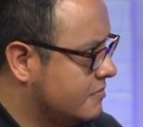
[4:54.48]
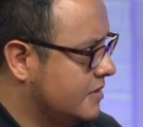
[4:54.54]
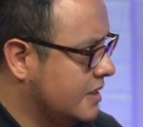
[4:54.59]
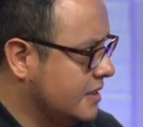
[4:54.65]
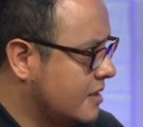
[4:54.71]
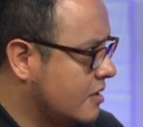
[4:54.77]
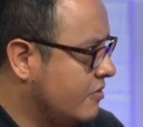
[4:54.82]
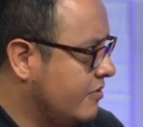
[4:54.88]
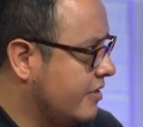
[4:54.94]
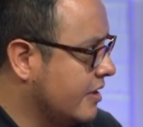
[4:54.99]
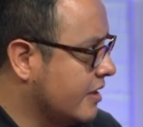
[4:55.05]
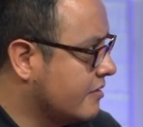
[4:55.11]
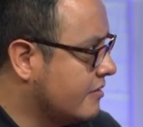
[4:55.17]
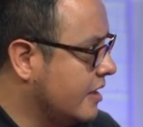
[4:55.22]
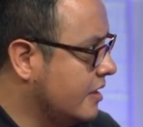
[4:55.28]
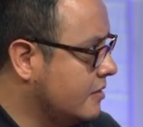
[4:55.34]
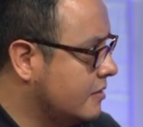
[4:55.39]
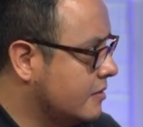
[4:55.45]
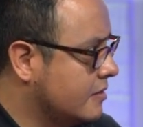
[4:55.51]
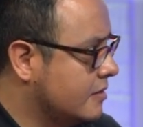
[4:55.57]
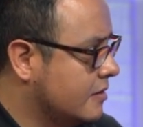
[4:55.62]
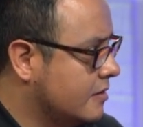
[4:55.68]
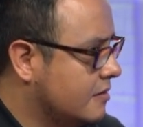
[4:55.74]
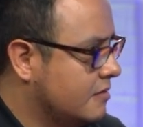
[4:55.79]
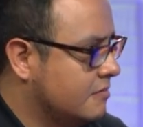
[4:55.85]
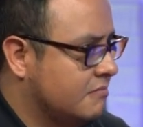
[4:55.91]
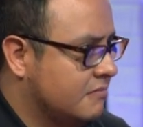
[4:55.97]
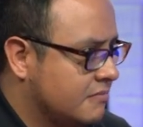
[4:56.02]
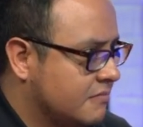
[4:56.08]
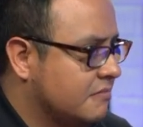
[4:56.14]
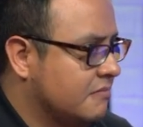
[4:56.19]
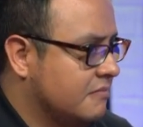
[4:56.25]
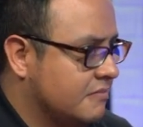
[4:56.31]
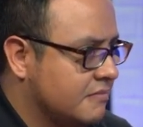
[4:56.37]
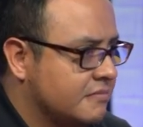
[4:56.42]
That's a good thing, right? Of
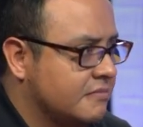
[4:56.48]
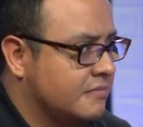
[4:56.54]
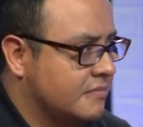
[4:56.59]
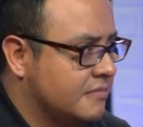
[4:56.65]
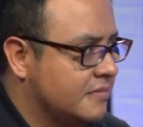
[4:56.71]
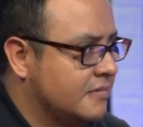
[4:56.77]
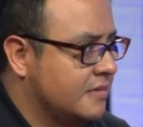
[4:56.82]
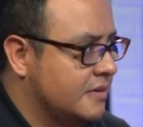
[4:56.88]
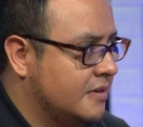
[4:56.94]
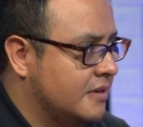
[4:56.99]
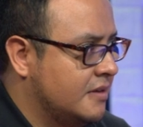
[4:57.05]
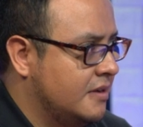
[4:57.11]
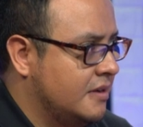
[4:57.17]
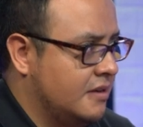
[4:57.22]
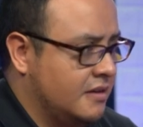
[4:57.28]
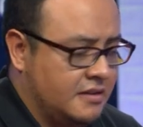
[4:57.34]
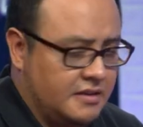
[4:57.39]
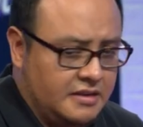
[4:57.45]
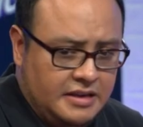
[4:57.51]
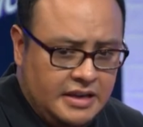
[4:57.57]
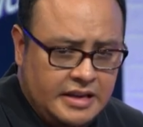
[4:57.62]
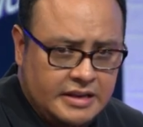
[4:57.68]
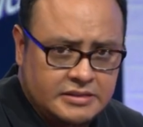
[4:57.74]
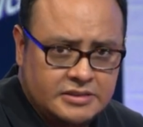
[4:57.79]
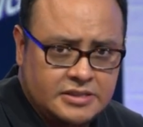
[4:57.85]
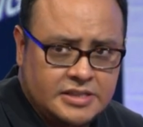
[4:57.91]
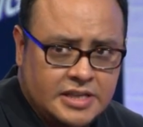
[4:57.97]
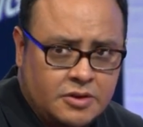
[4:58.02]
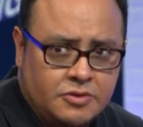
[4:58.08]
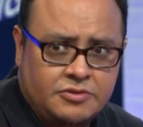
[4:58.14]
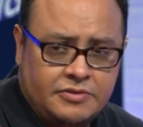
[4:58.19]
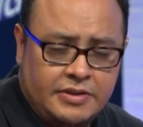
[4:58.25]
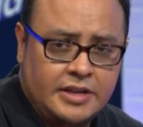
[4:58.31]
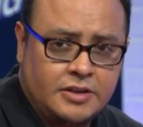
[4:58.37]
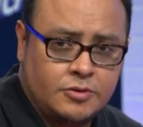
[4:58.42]
course, more exposure. Yes, it's a
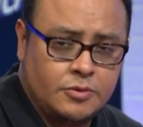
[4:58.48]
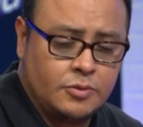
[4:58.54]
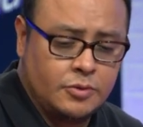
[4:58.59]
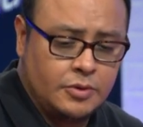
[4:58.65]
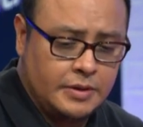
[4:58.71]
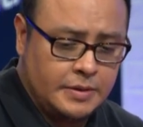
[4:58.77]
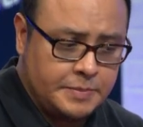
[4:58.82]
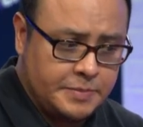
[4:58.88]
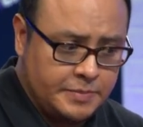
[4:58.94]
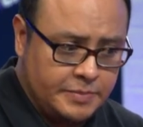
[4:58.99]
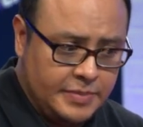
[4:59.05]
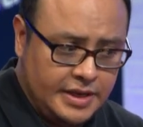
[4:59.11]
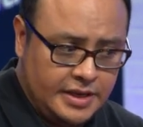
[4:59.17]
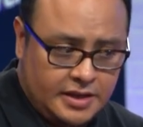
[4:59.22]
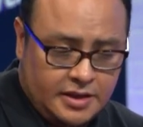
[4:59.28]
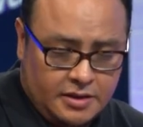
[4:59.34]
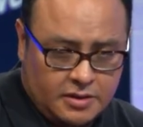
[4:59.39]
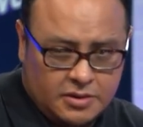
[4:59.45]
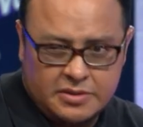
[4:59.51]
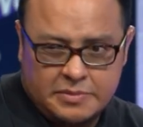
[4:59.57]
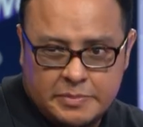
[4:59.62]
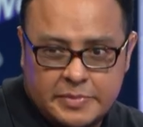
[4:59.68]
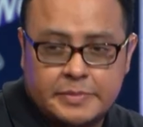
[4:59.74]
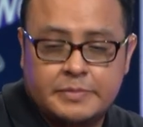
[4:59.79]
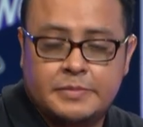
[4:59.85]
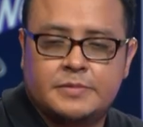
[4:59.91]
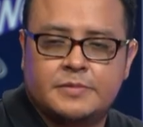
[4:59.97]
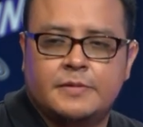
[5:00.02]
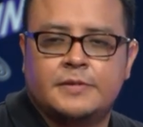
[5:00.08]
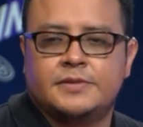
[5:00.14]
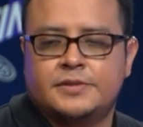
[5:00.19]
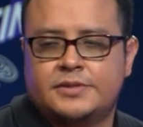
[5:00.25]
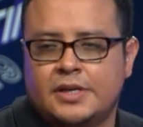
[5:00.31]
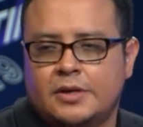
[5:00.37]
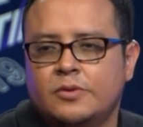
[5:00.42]
good thing to be on.
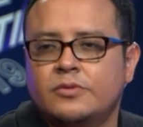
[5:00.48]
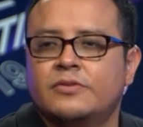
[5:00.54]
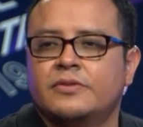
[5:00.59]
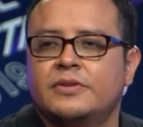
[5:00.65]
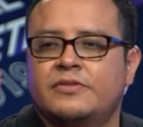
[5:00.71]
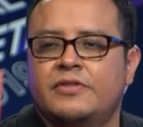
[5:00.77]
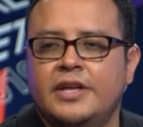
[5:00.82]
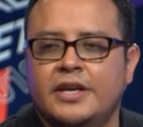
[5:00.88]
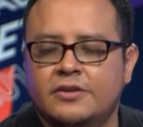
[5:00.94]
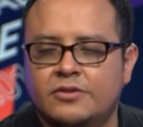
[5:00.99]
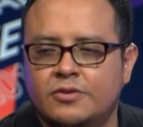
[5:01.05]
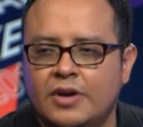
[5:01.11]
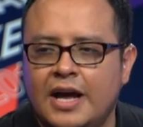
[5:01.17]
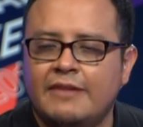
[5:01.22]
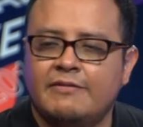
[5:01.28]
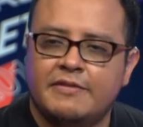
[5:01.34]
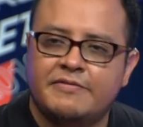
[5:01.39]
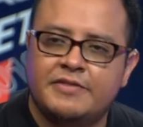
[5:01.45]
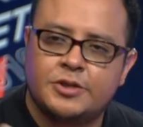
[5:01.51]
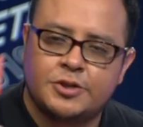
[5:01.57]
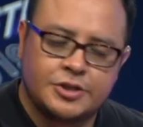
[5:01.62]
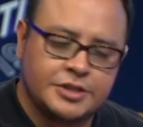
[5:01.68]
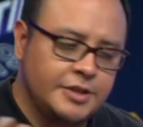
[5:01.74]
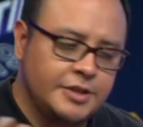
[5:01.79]
It's a good thing to have a feature